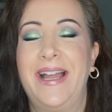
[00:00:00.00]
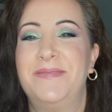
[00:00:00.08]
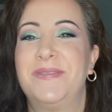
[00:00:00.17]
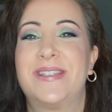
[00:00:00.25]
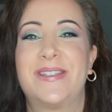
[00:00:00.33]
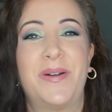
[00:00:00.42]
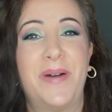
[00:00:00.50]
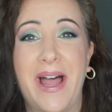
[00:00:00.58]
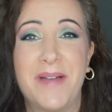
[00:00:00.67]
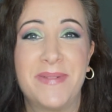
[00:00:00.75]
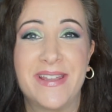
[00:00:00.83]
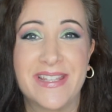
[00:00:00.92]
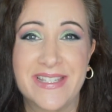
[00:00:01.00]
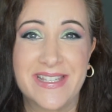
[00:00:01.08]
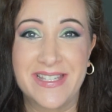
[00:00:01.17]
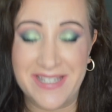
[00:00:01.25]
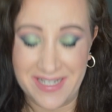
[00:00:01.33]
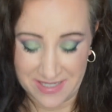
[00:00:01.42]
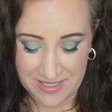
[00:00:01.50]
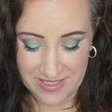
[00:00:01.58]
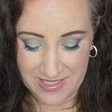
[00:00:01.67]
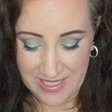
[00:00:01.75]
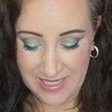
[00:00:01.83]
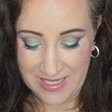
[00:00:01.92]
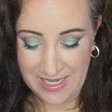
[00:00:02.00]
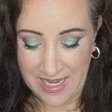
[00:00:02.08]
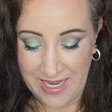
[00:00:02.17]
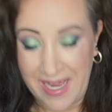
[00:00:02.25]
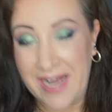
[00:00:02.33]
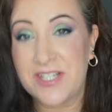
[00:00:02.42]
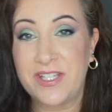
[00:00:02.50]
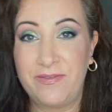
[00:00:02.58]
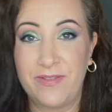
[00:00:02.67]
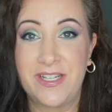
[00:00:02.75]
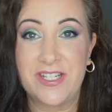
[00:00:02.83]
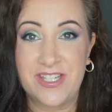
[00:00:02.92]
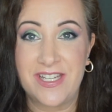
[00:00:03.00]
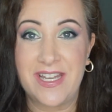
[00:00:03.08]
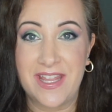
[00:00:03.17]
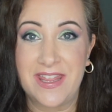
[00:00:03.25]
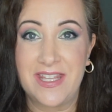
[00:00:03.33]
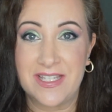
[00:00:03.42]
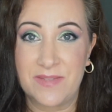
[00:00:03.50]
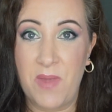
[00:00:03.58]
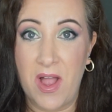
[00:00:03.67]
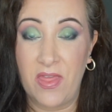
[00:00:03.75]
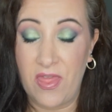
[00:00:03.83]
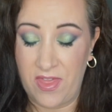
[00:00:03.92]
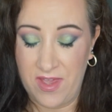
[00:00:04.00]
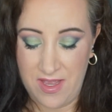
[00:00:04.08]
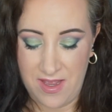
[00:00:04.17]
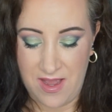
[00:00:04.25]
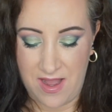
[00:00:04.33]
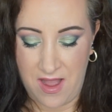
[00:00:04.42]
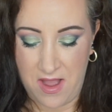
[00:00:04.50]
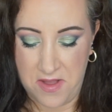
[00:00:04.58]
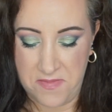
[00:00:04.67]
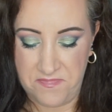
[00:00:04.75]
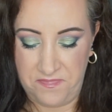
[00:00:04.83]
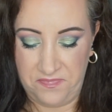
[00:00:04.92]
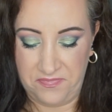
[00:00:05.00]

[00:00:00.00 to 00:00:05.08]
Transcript: I'm so happy this is done. I actually finished it this month. Um,